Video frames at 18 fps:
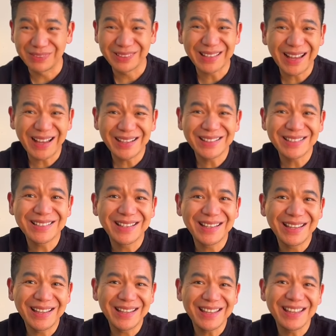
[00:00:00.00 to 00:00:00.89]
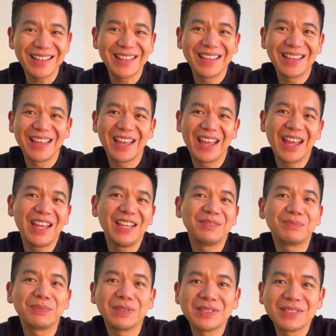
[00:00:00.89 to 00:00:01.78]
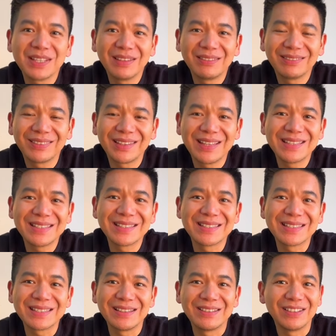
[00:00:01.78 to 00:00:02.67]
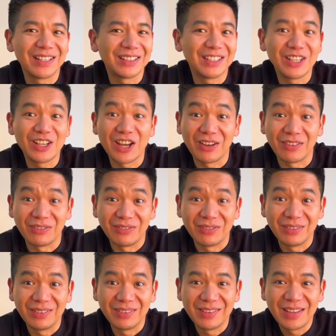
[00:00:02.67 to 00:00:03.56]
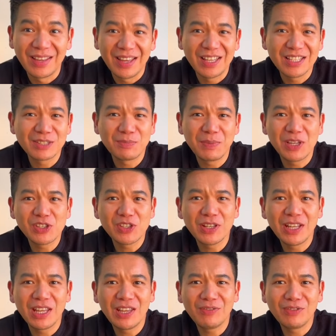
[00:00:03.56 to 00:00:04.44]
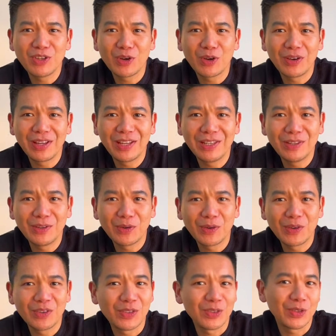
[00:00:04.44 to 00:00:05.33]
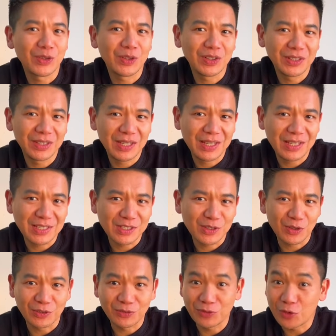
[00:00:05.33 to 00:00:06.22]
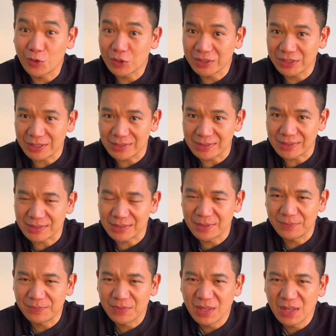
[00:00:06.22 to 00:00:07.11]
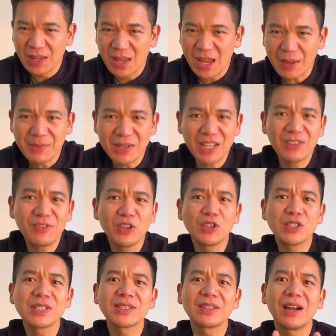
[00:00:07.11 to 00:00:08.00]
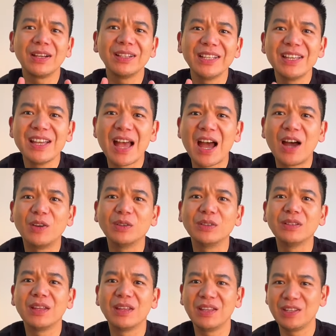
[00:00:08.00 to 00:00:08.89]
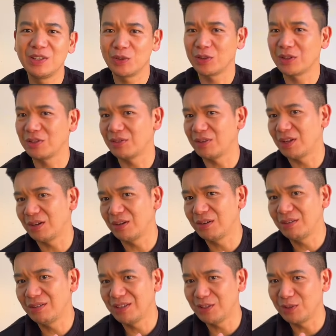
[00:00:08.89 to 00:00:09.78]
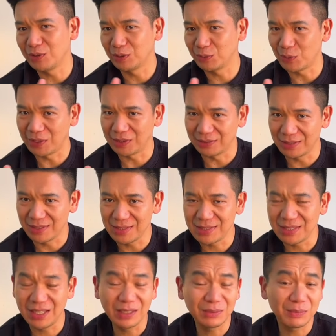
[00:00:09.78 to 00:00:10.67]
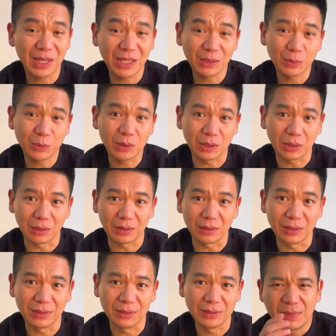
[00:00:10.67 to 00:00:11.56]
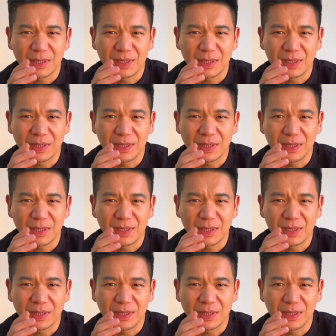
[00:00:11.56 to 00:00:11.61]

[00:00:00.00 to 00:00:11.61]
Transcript: But honestly, 8% is not enough, especially if you are in your 30s or 40s. I mean, if you're starting out in your career in your 20s, it might work.